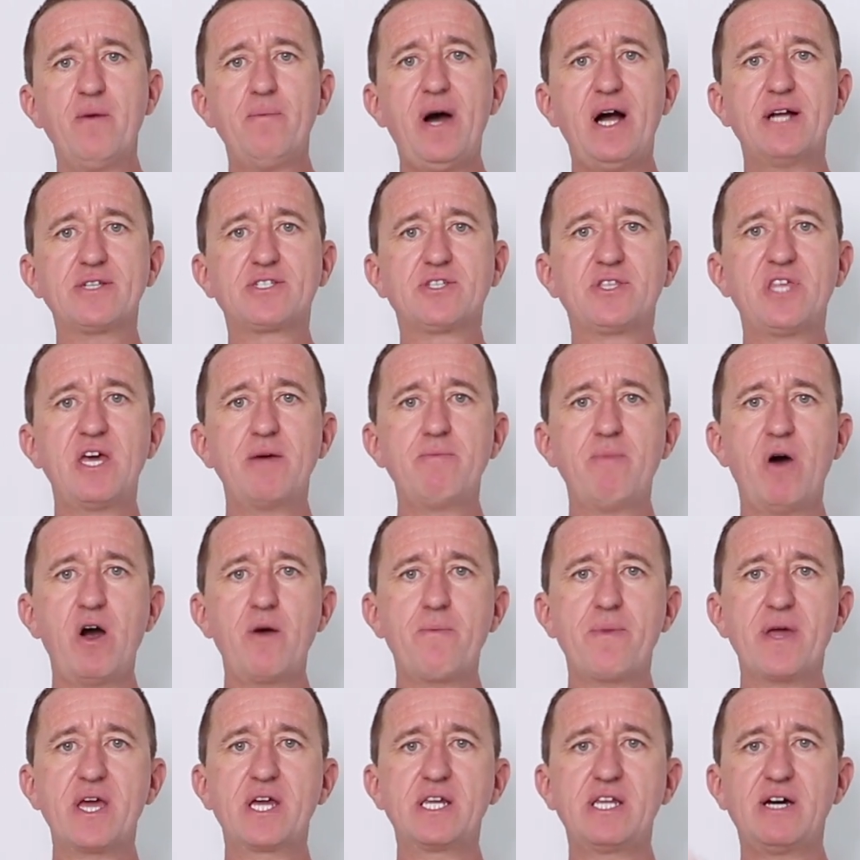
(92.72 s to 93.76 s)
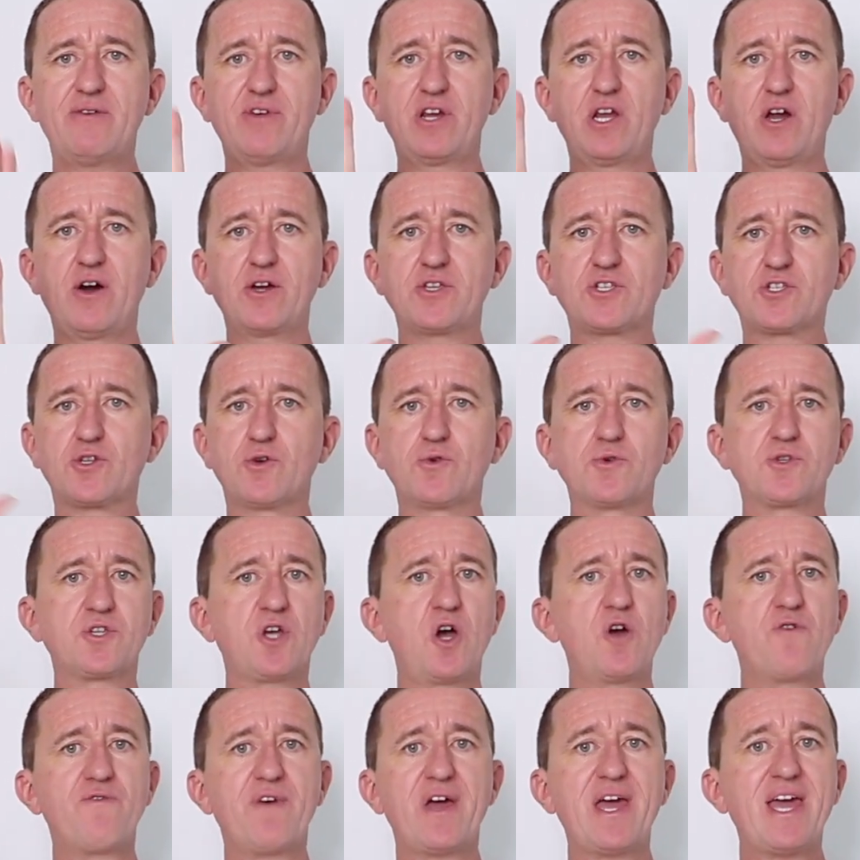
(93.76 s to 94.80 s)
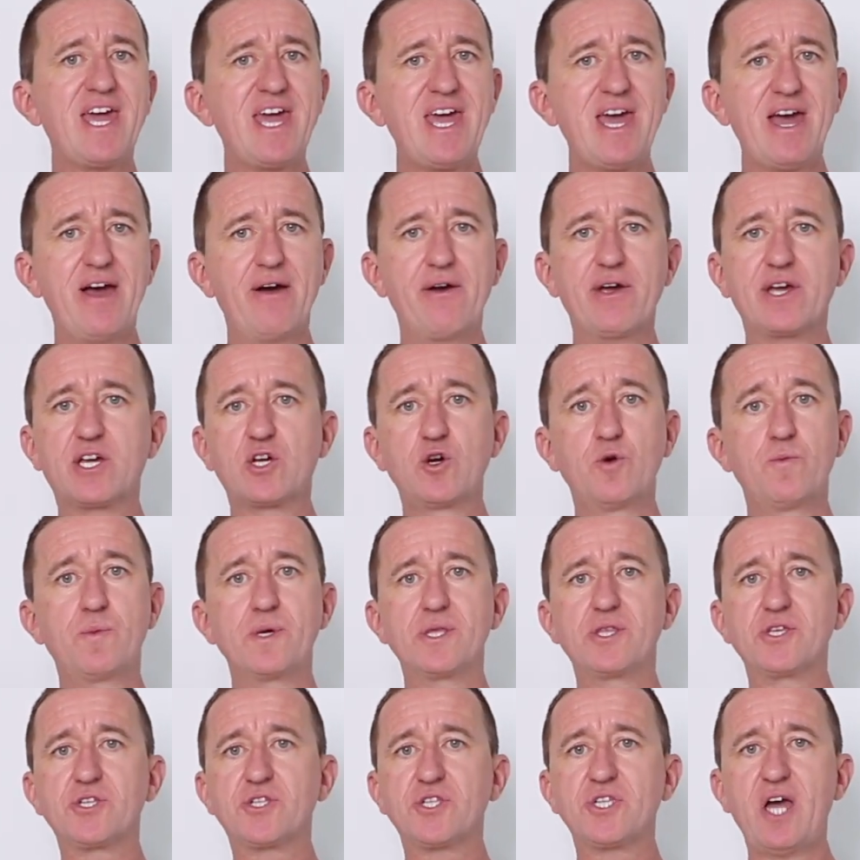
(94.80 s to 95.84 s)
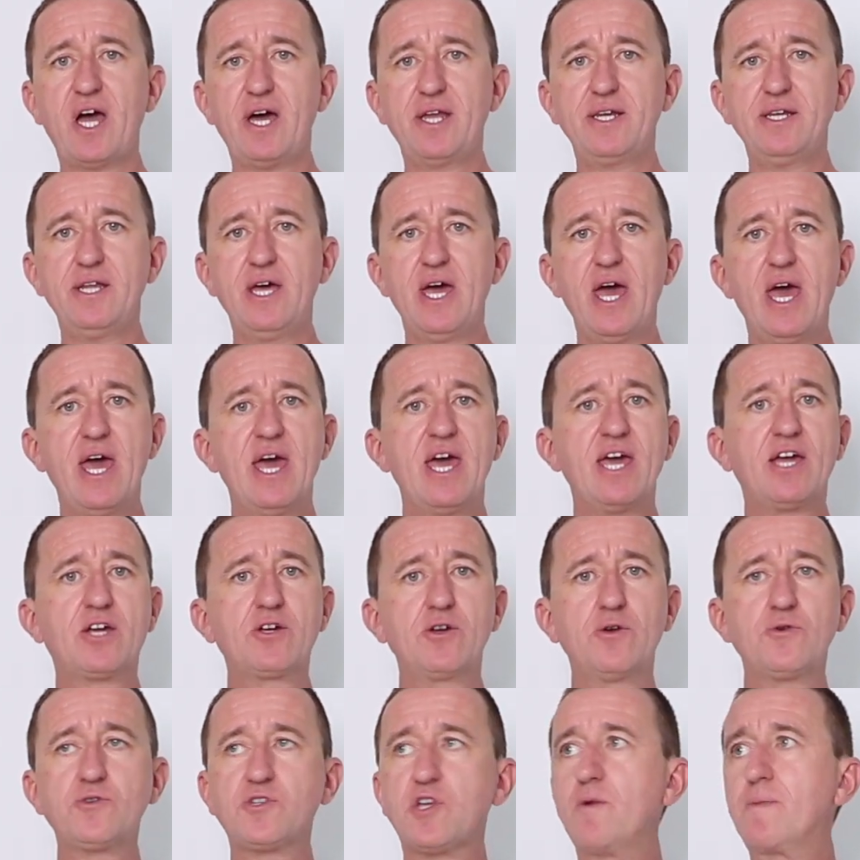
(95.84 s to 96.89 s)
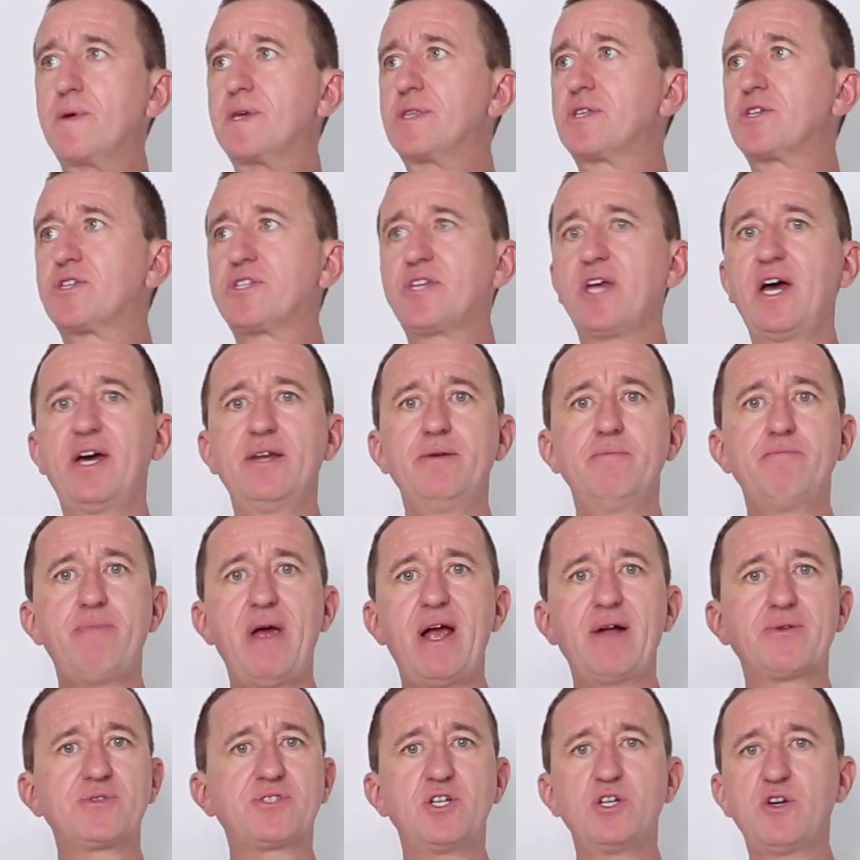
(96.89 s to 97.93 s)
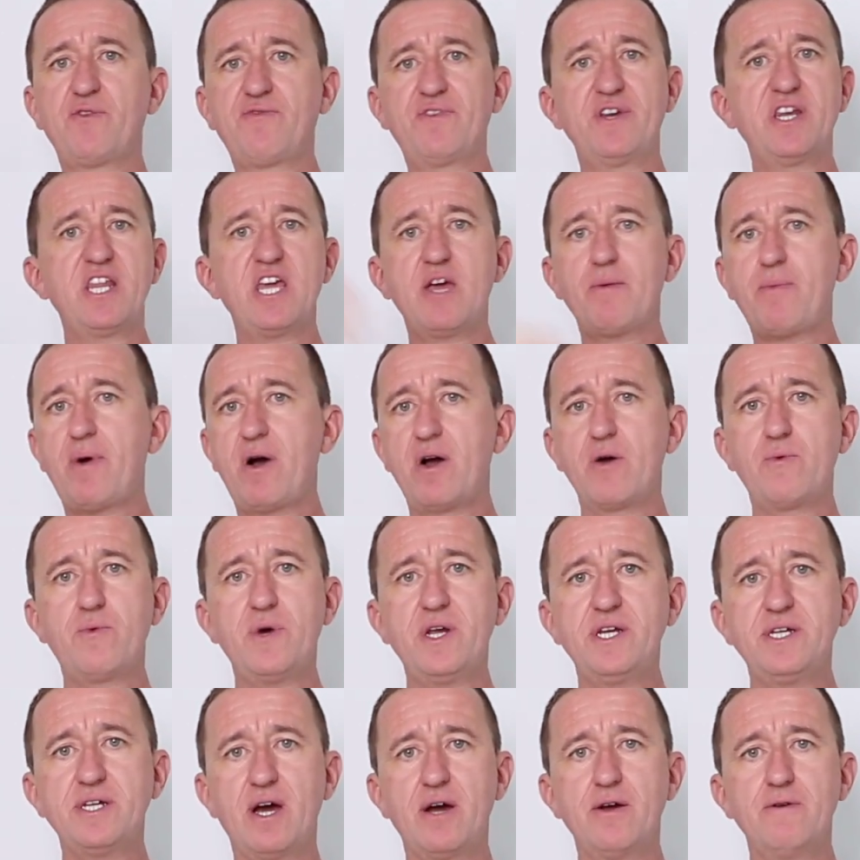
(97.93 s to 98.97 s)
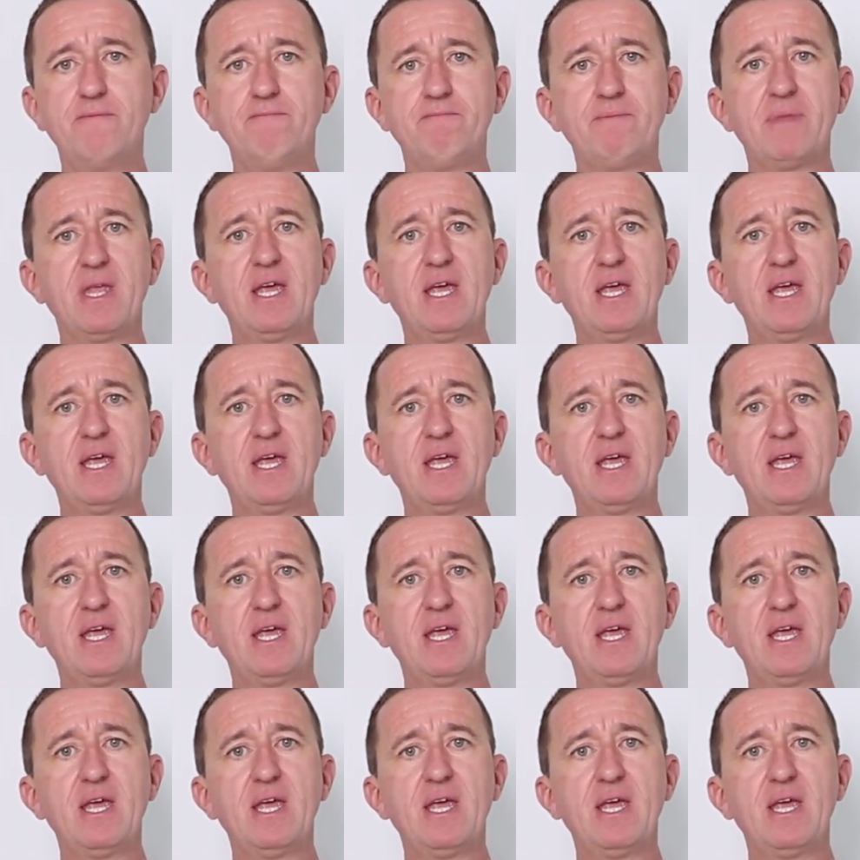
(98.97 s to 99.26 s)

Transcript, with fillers: but there might be another light source over here. It could be the sun. It could also be the sun bouncing off a nearby window.